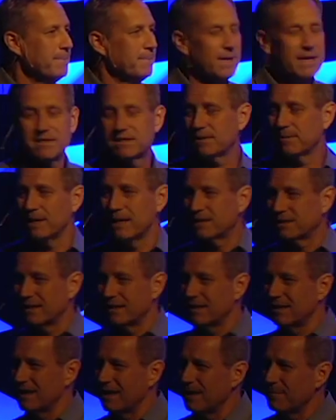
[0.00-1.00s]
It's
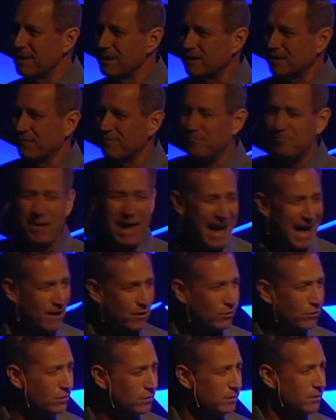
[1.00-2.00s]
an image of
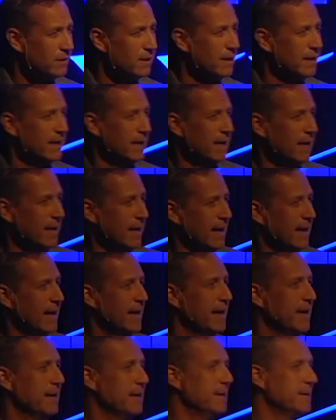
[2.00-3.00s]
battle,
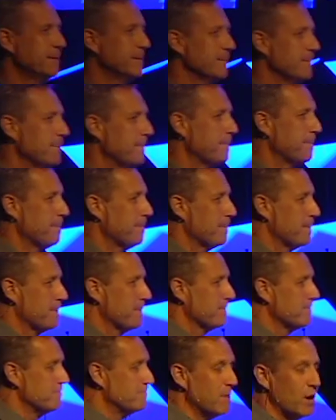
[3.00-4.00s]
and
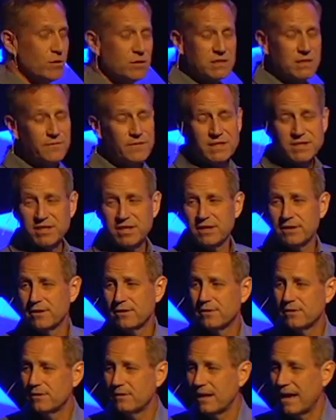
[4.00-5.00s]
most of us
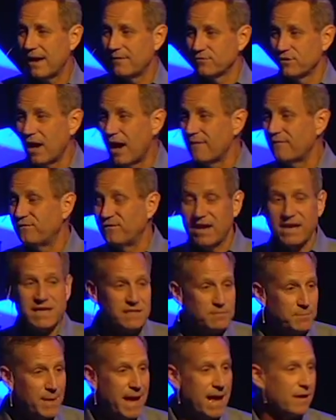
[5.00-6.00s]
here have not
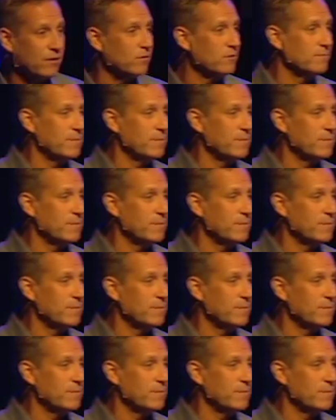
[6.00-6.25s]
faced battle.